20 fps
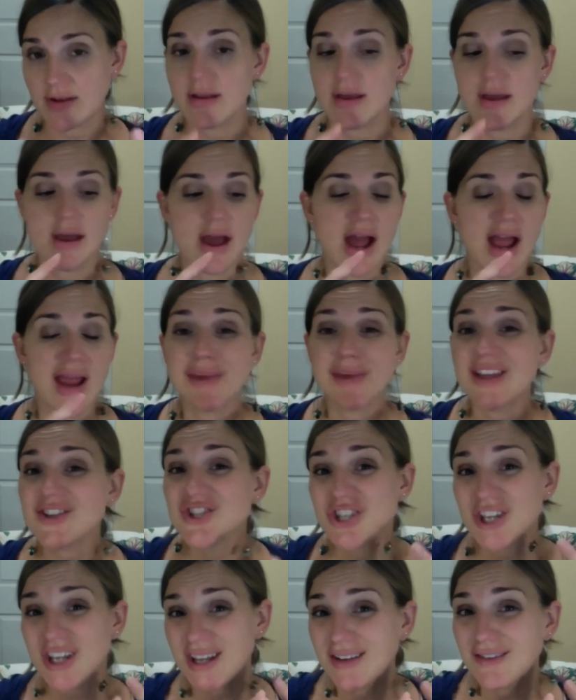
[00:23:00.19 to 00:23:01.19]
I made
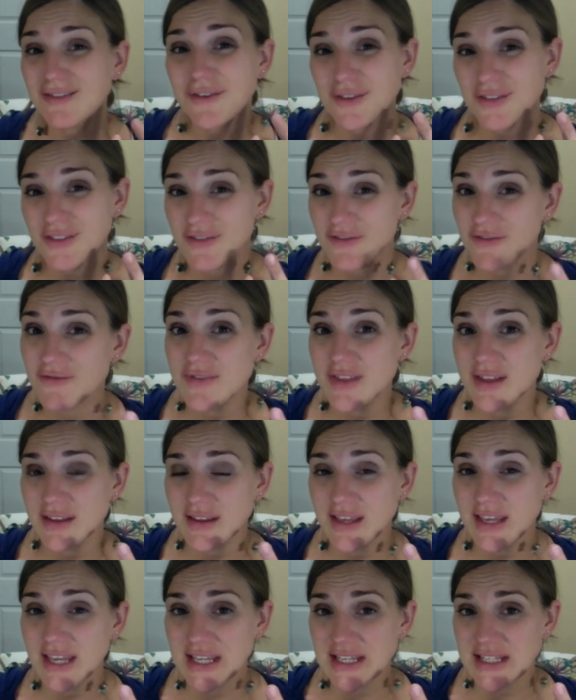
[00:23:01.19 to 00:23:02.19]
chicken for the
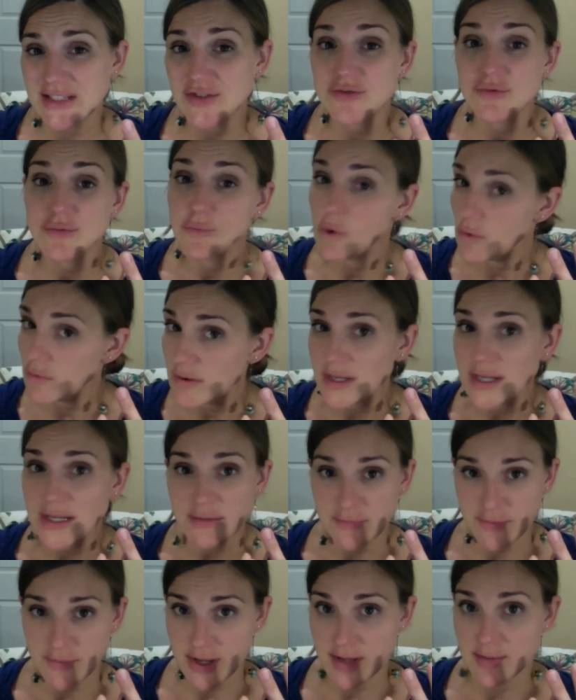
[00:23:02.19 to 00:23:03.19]
kids who won't eat
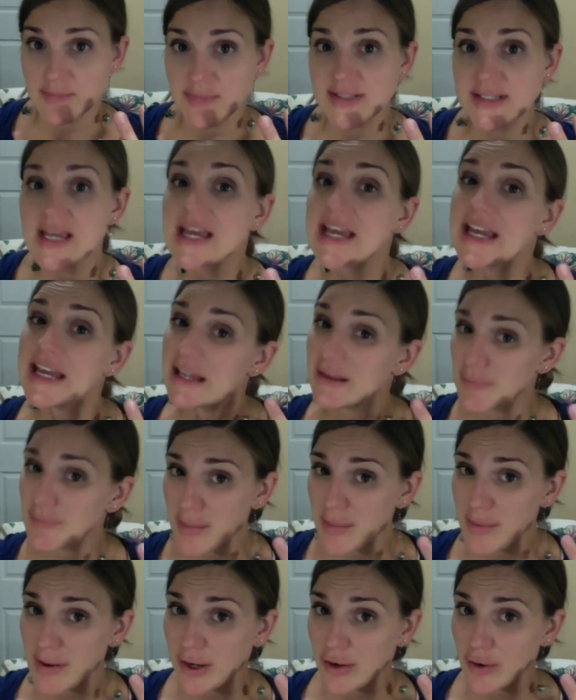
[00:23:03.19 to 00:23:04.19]
ribs in my
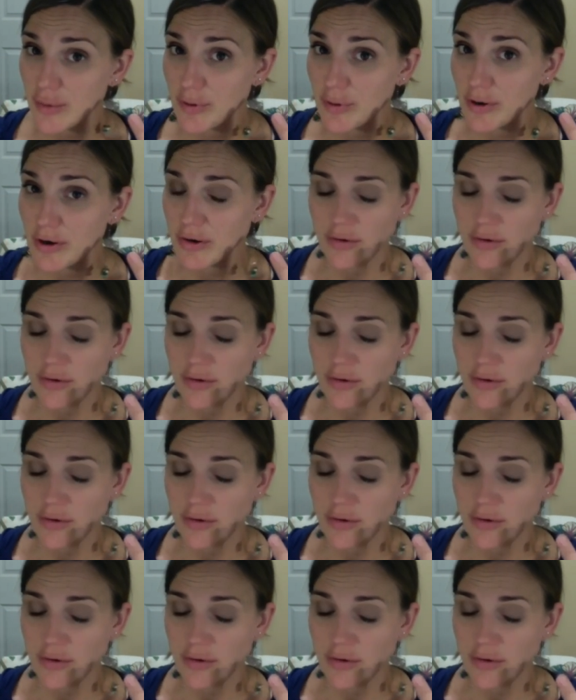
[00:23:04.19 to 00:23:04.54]
Micro Pro